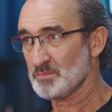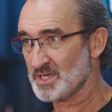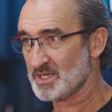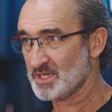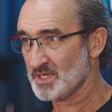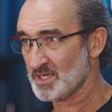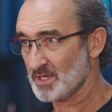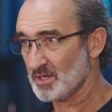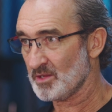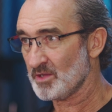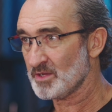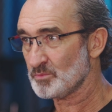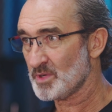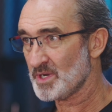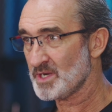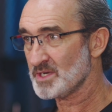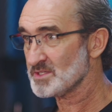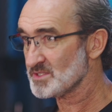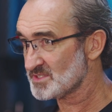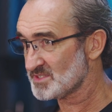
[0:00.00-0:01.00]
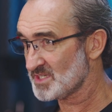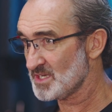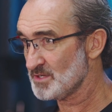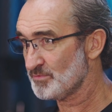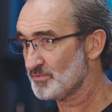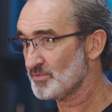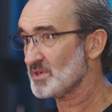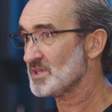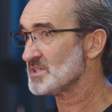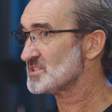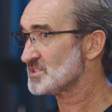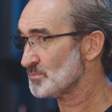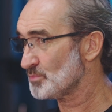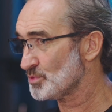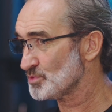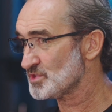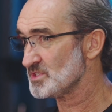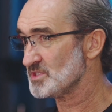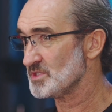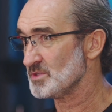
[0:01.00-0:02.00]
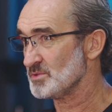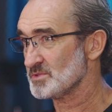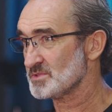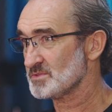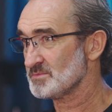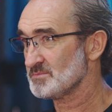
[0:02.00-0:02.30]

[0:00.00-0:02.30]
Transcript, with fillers: making it lightweight, safe and simple to use.